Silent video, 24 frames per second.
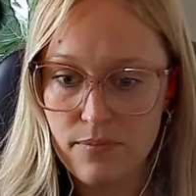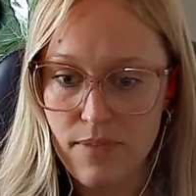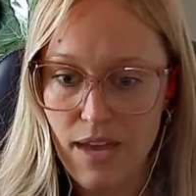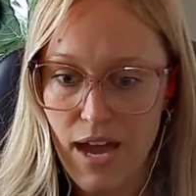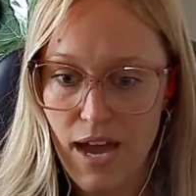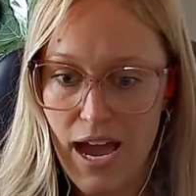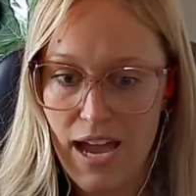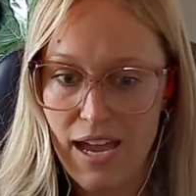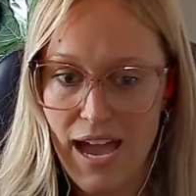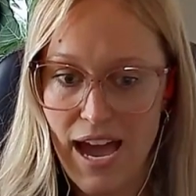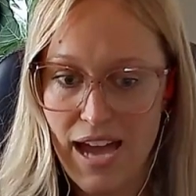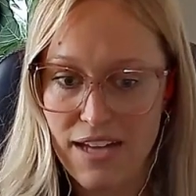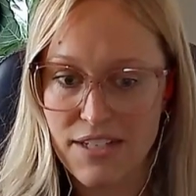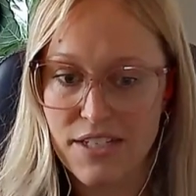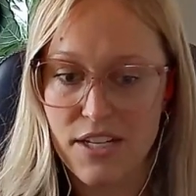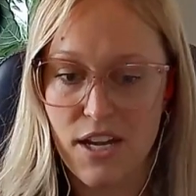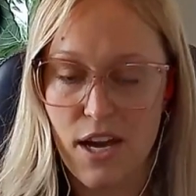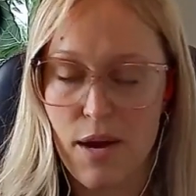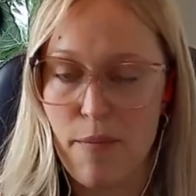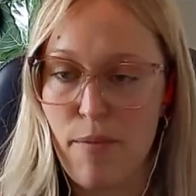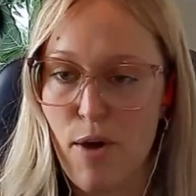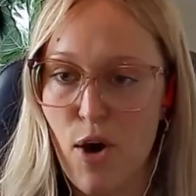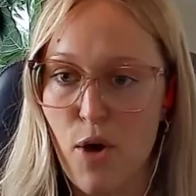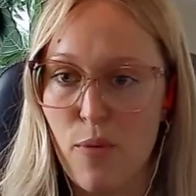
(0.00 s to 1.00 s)
I had to
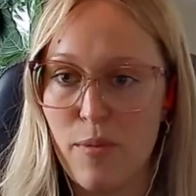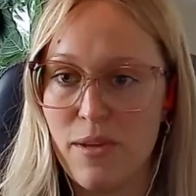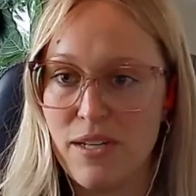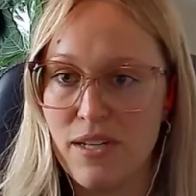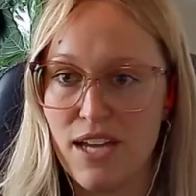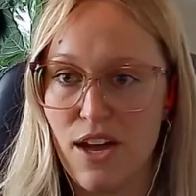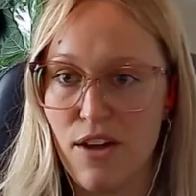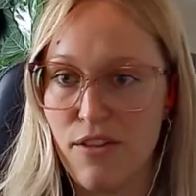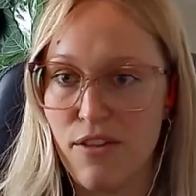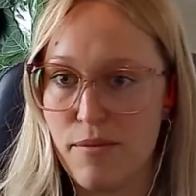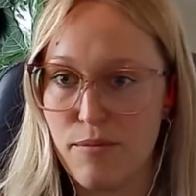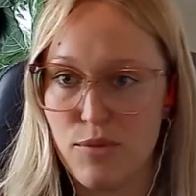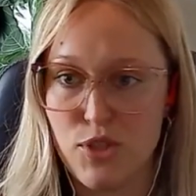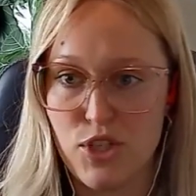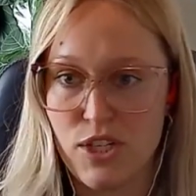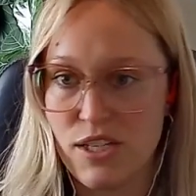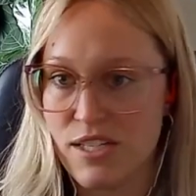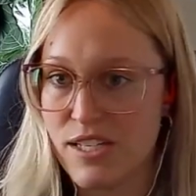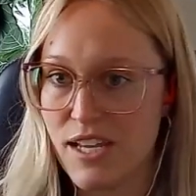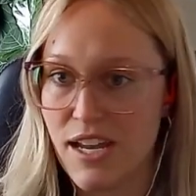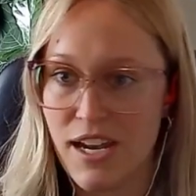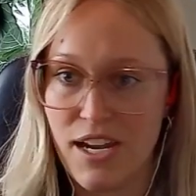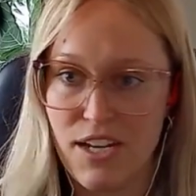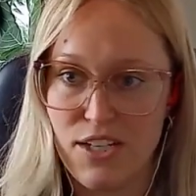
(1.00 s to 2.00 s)
come home and tell them, she
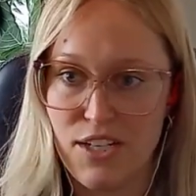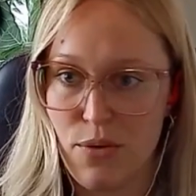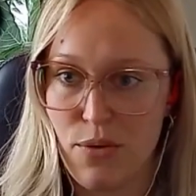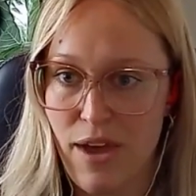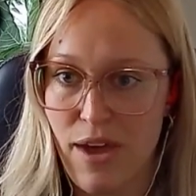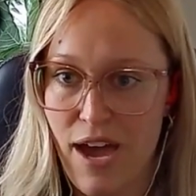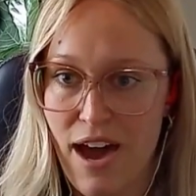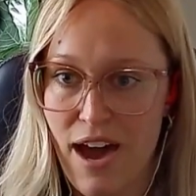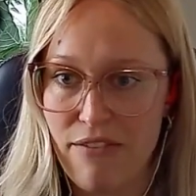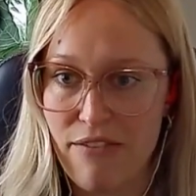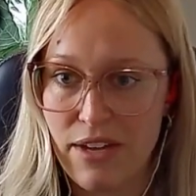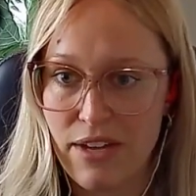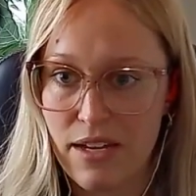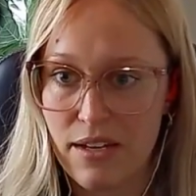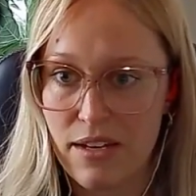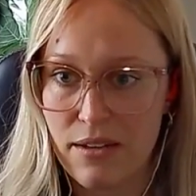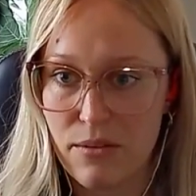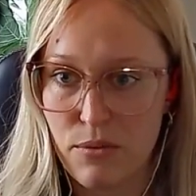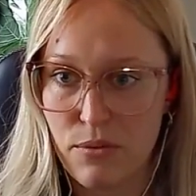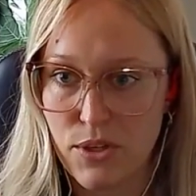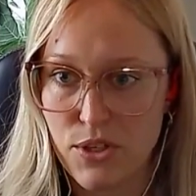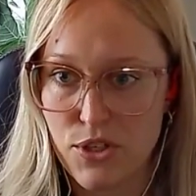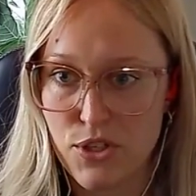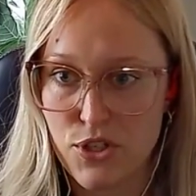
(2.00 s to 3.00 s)
said, I don't have it,
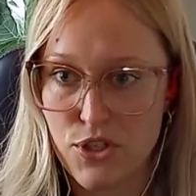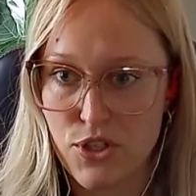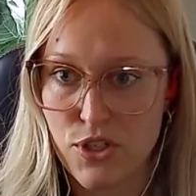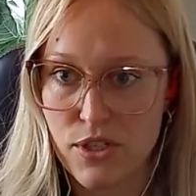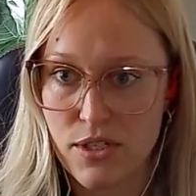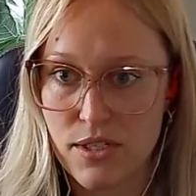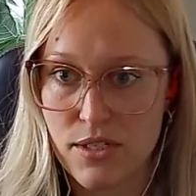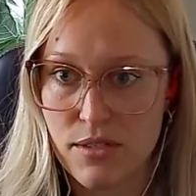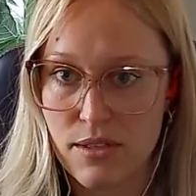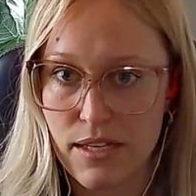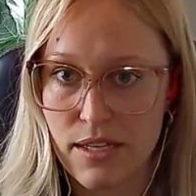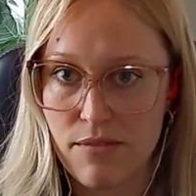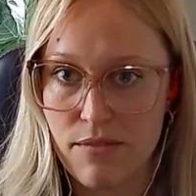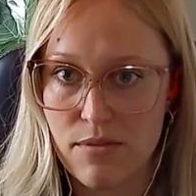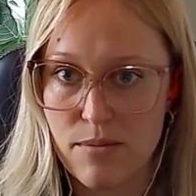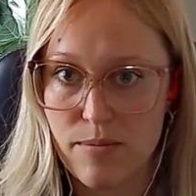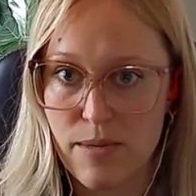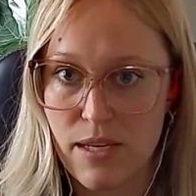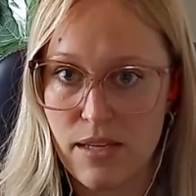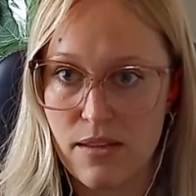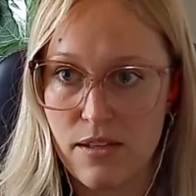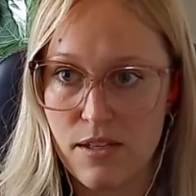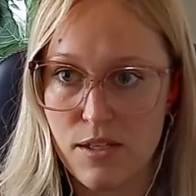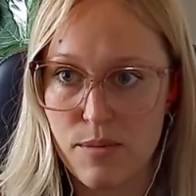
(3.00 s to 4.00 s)
which just leaves me
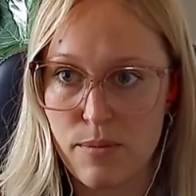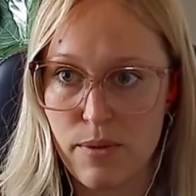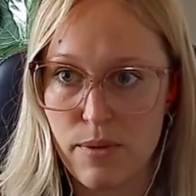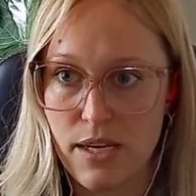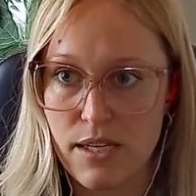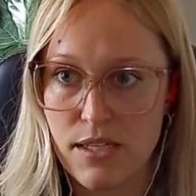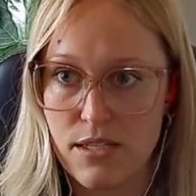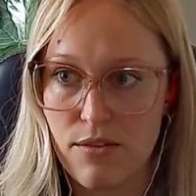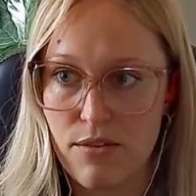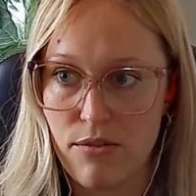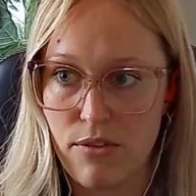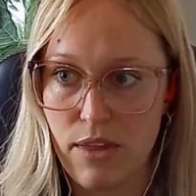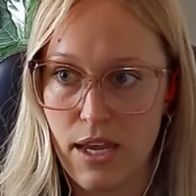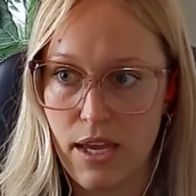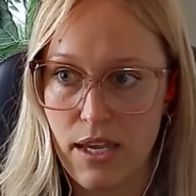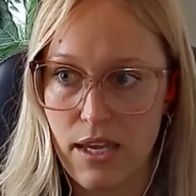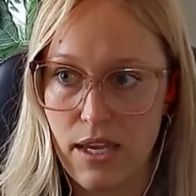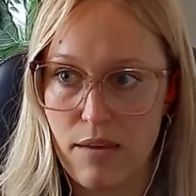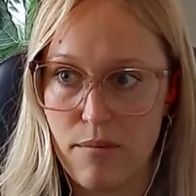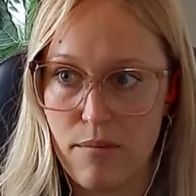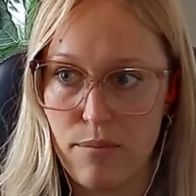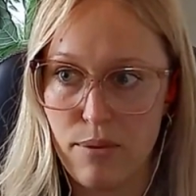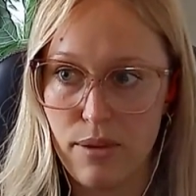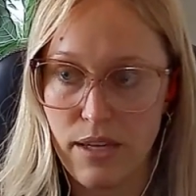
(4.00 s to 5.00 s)
in this place of like
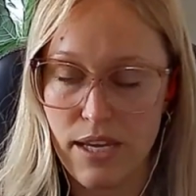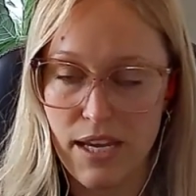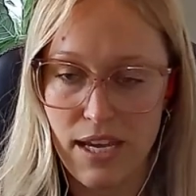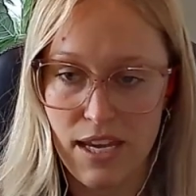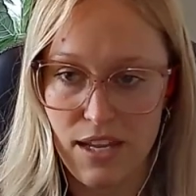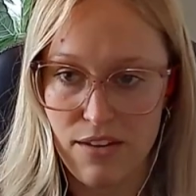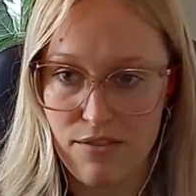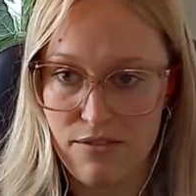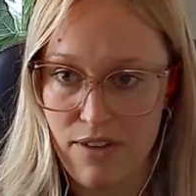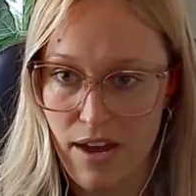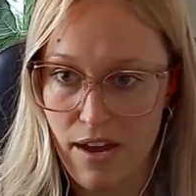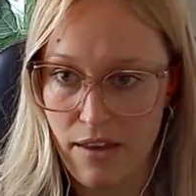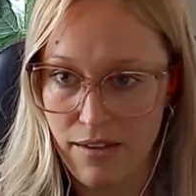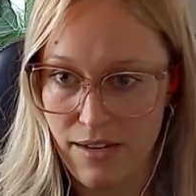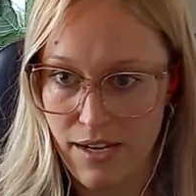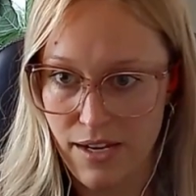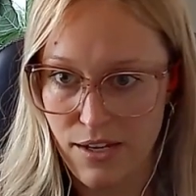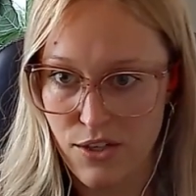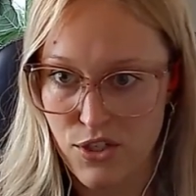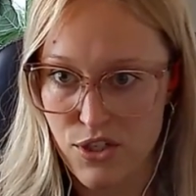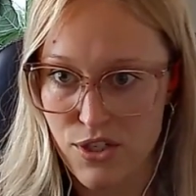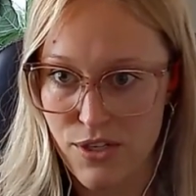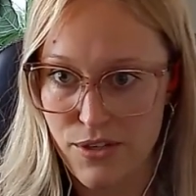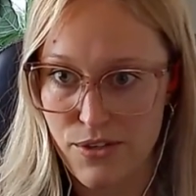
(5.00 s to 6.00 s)
complete
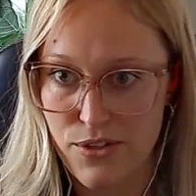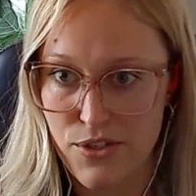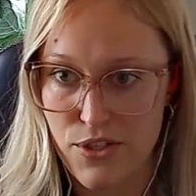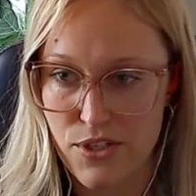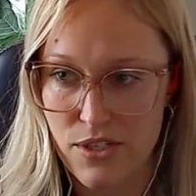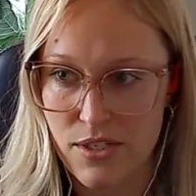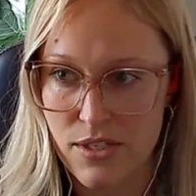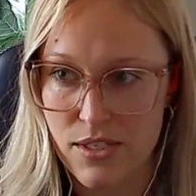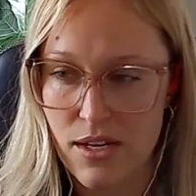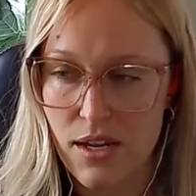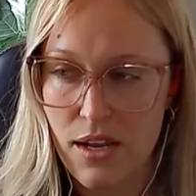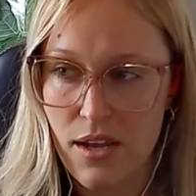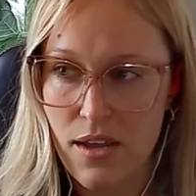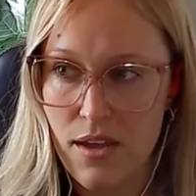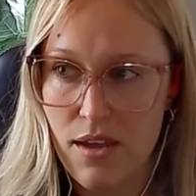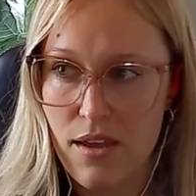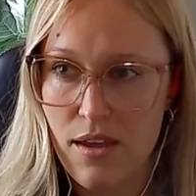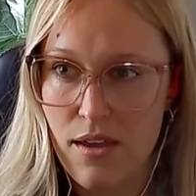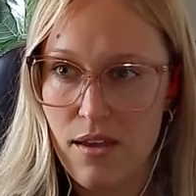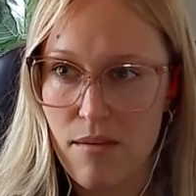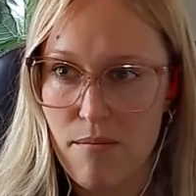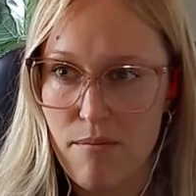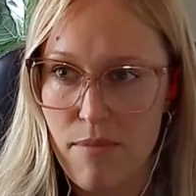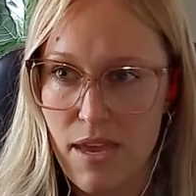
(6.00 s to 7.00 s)
invalidation, just
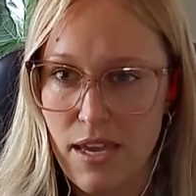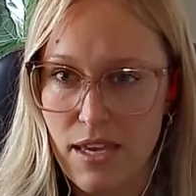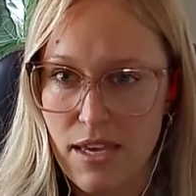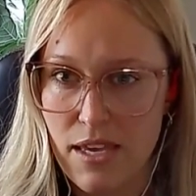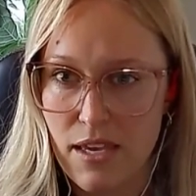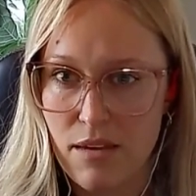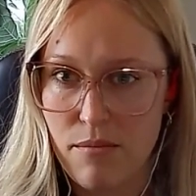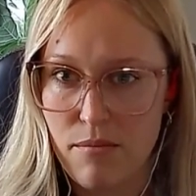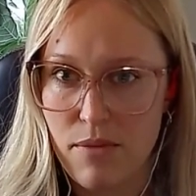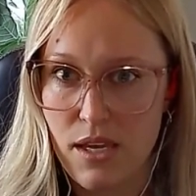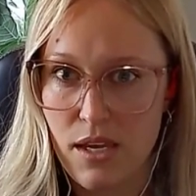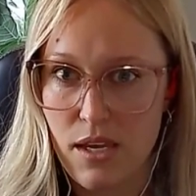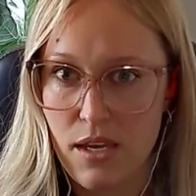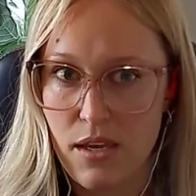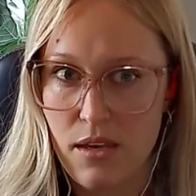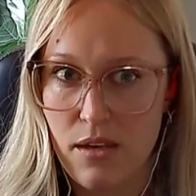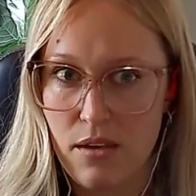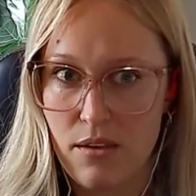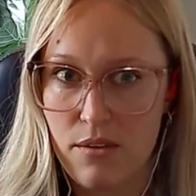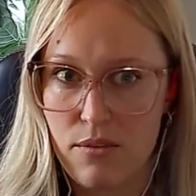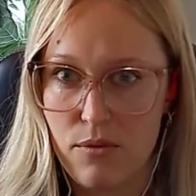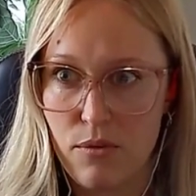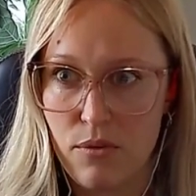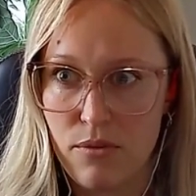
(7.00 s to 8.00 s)
making
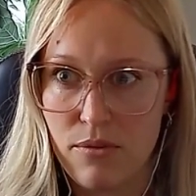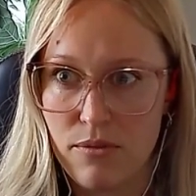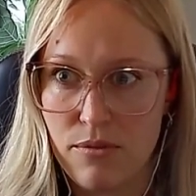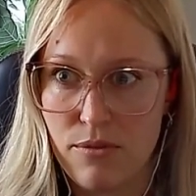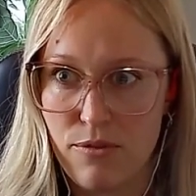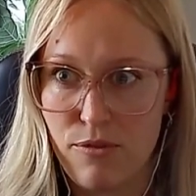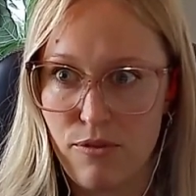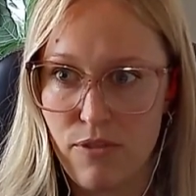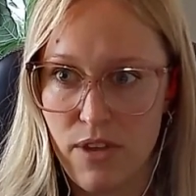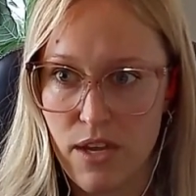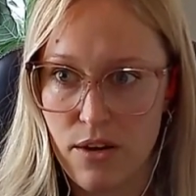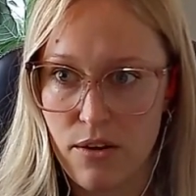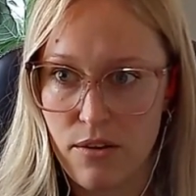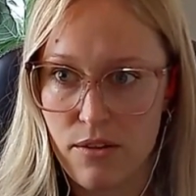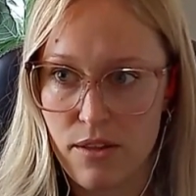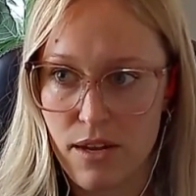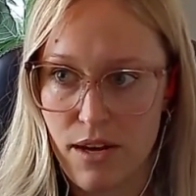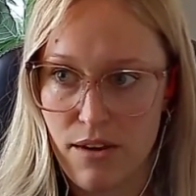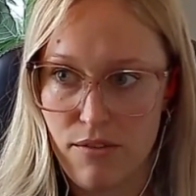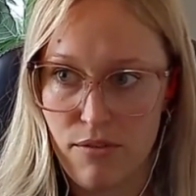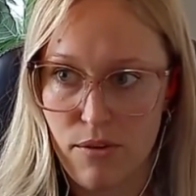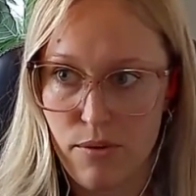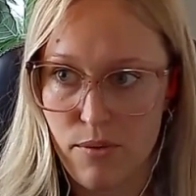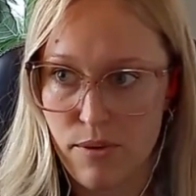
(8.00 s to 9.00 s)
me fear that
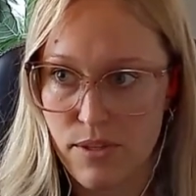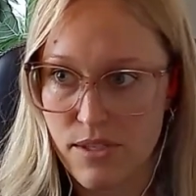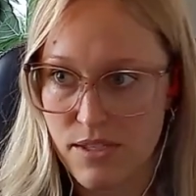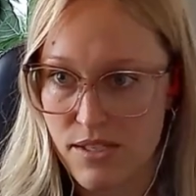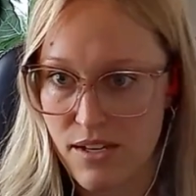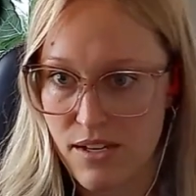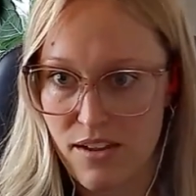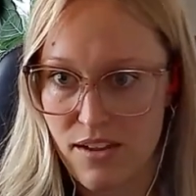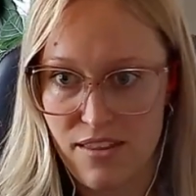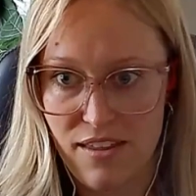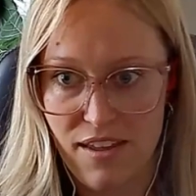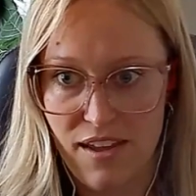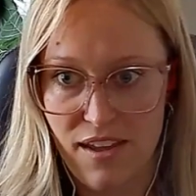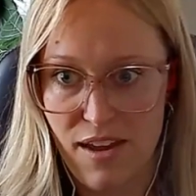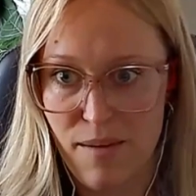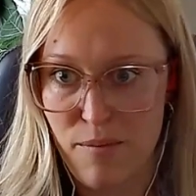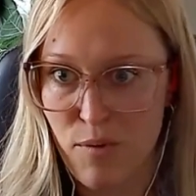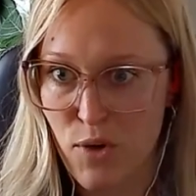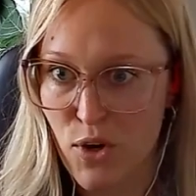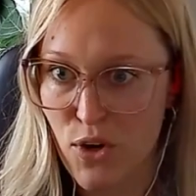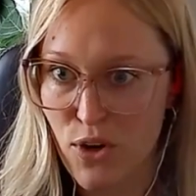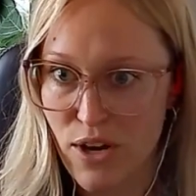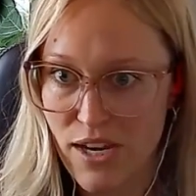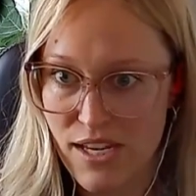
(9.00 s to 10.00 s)
everyone's going to think I'm
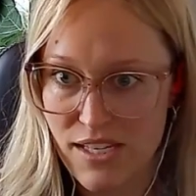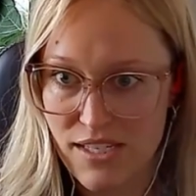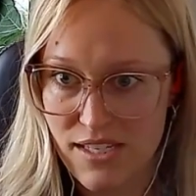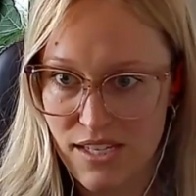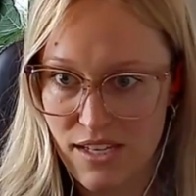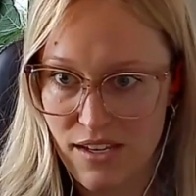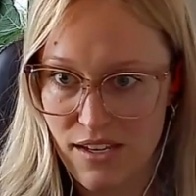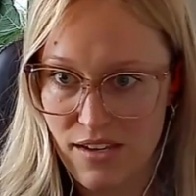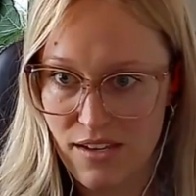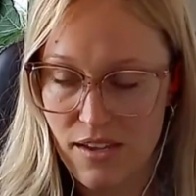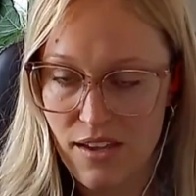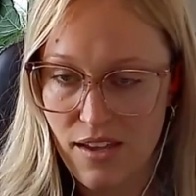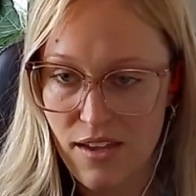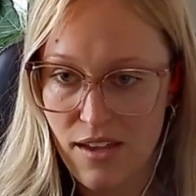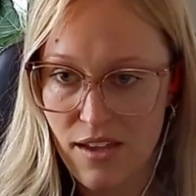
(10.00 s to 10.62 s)
crazy.